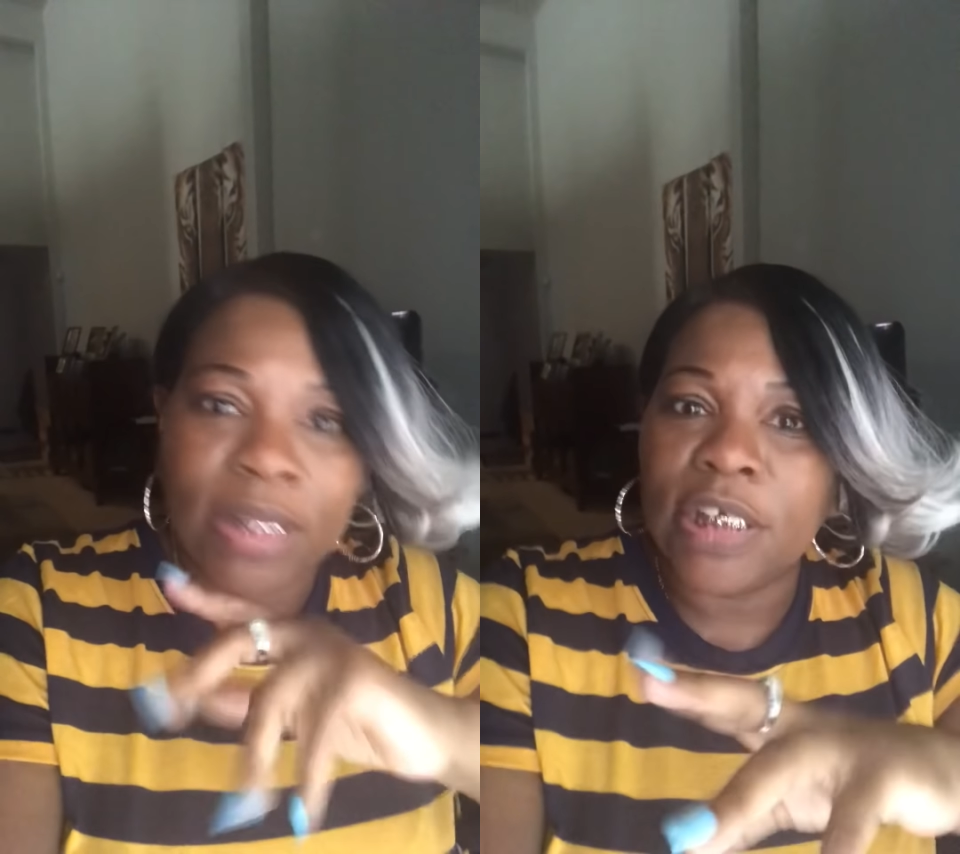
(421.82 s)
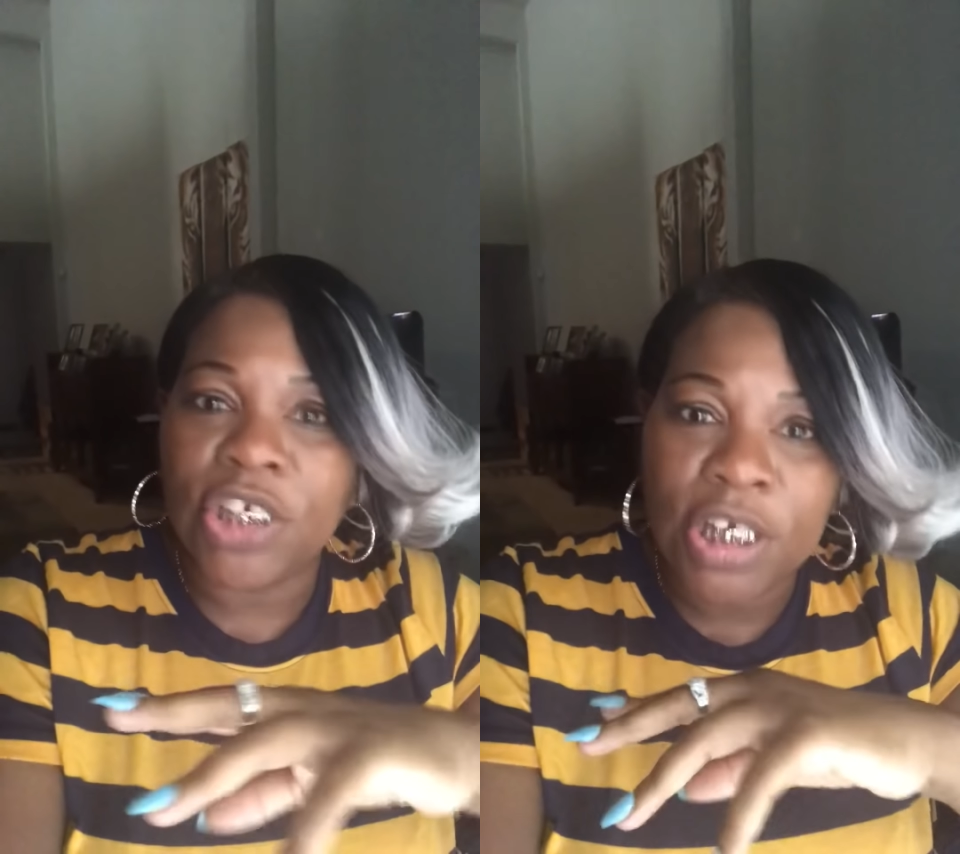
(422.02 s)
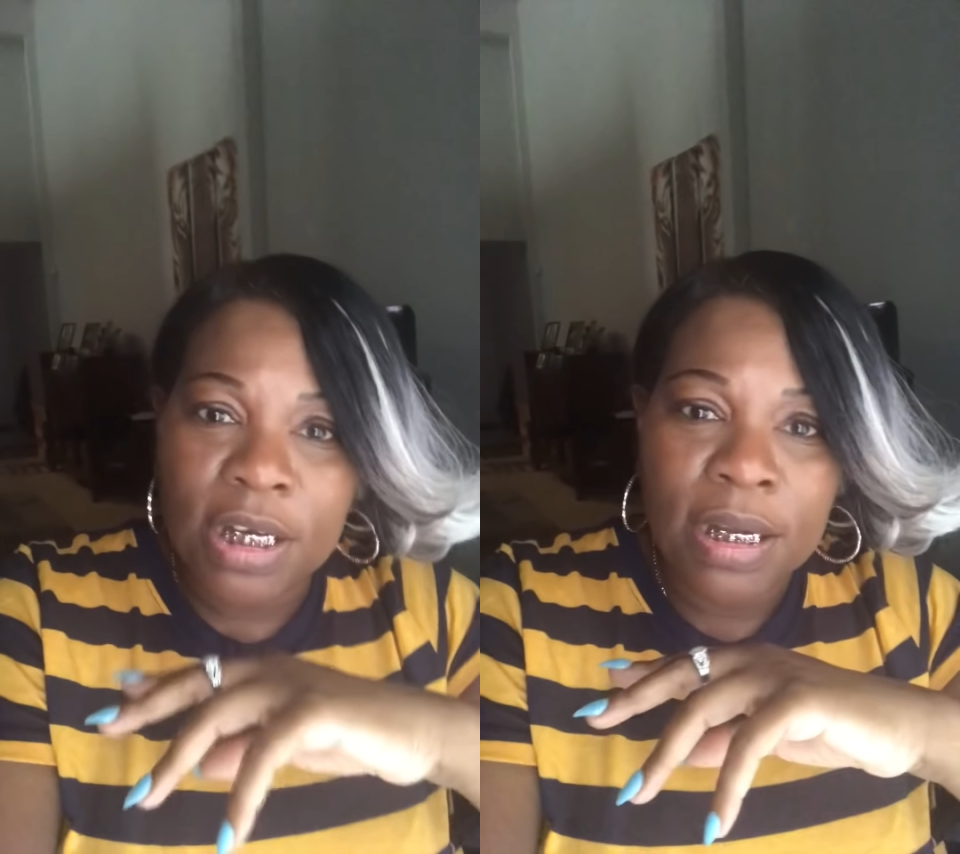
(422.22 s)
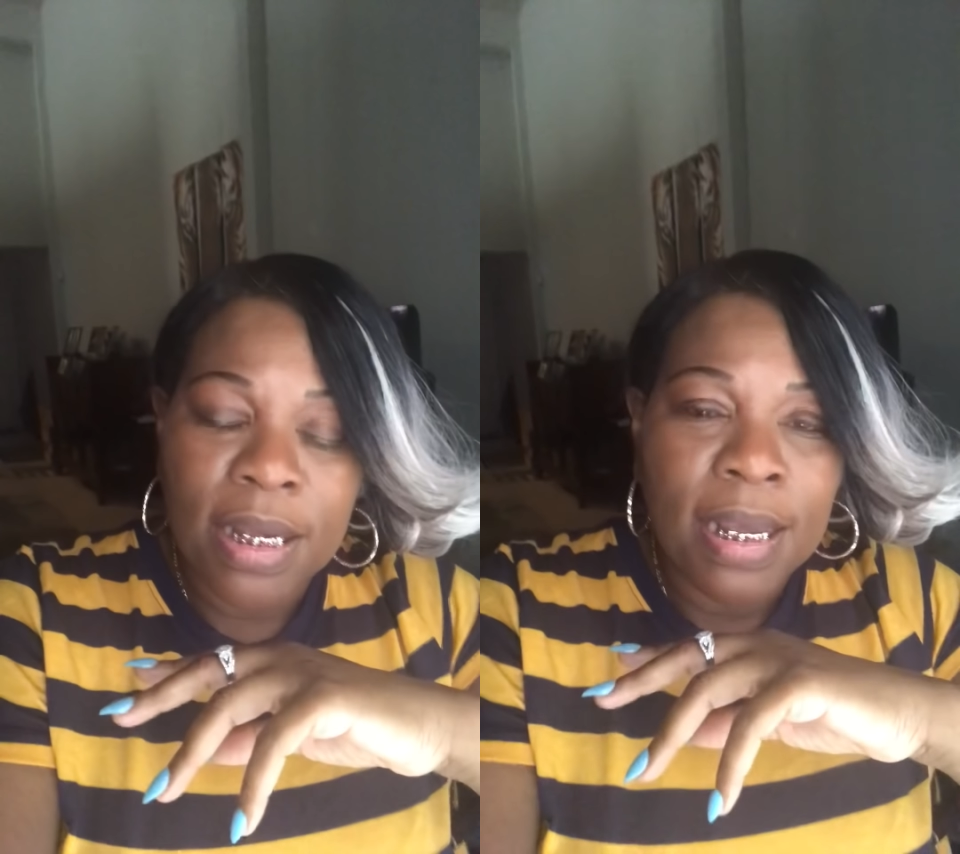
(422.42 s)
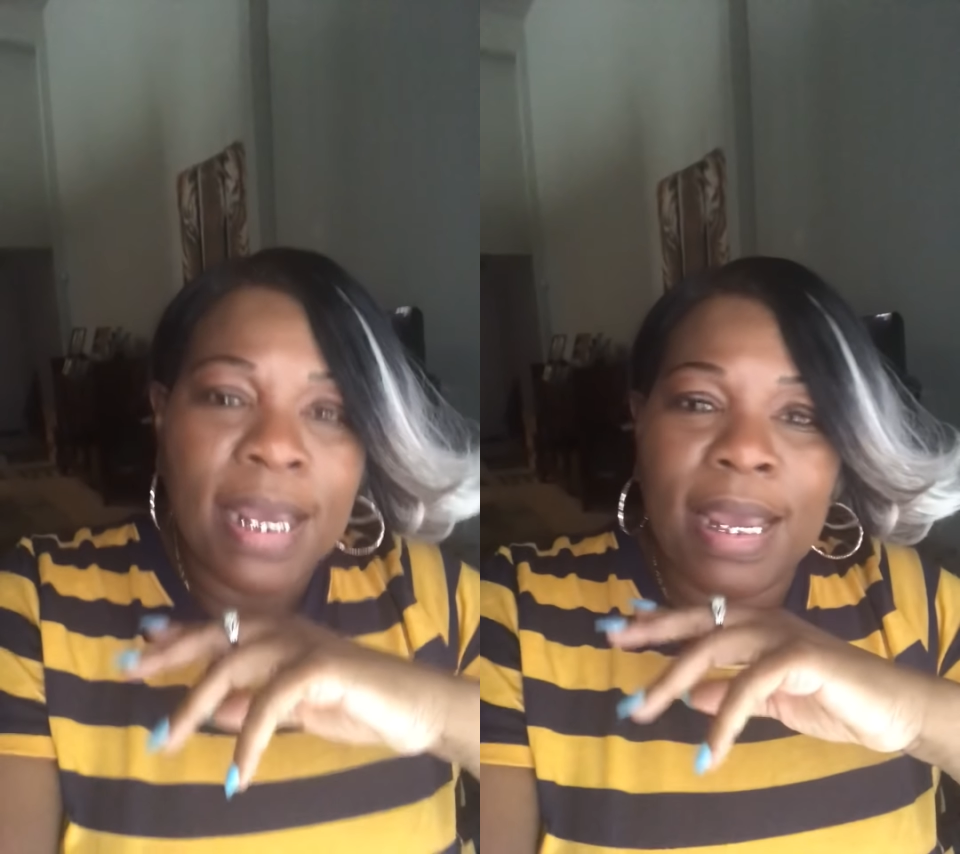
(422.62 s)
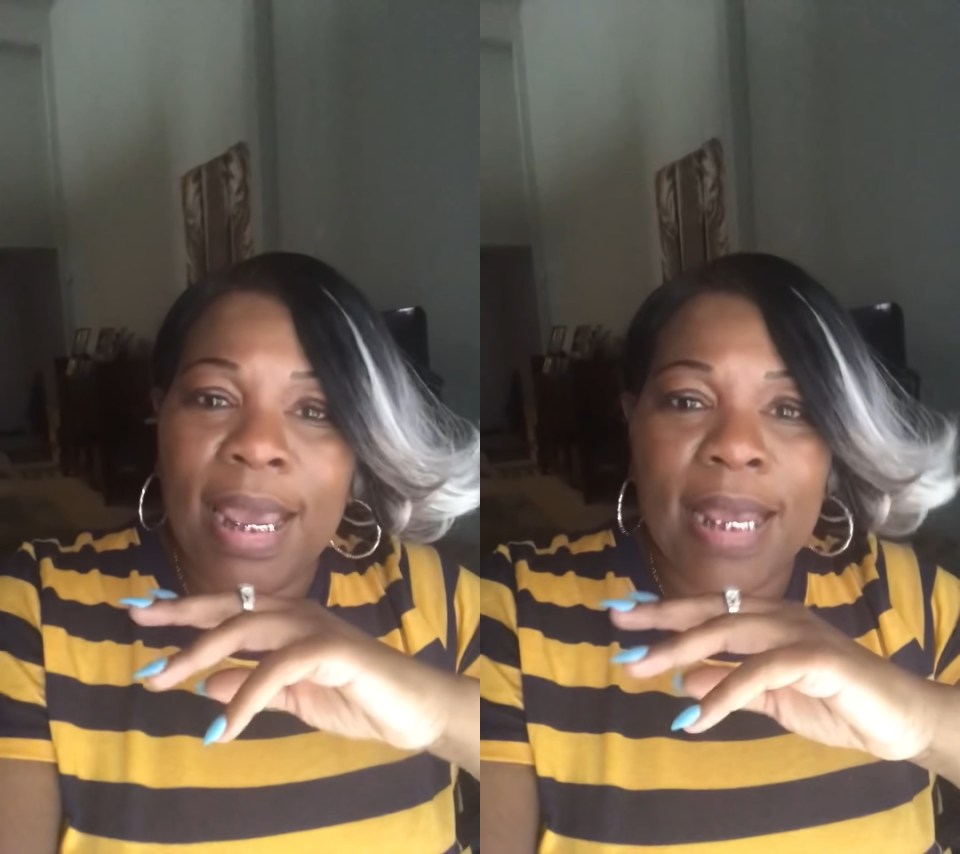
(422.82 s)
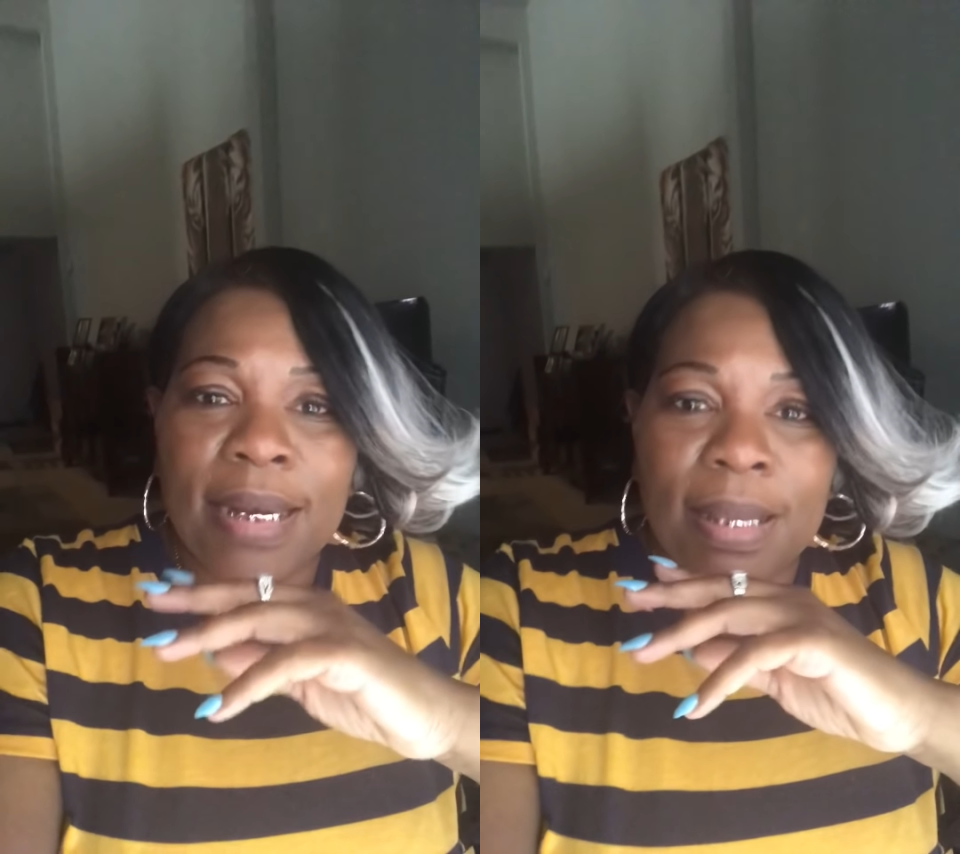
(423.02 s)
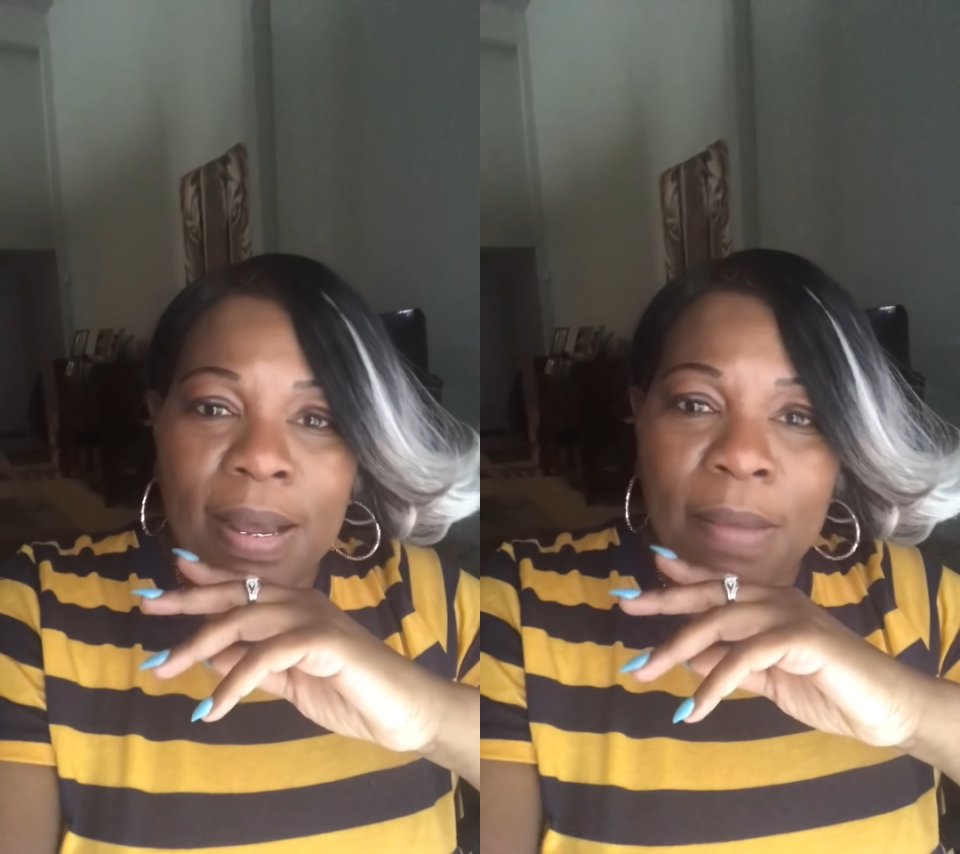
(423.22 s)
whether she
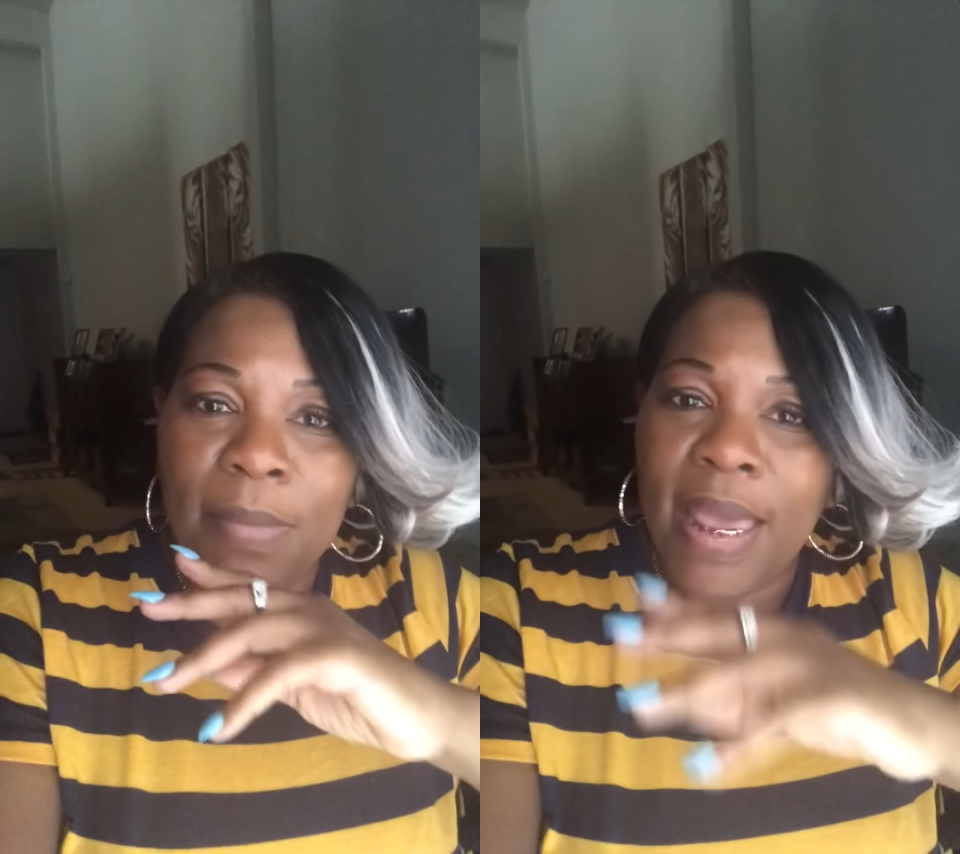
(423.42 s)
and um,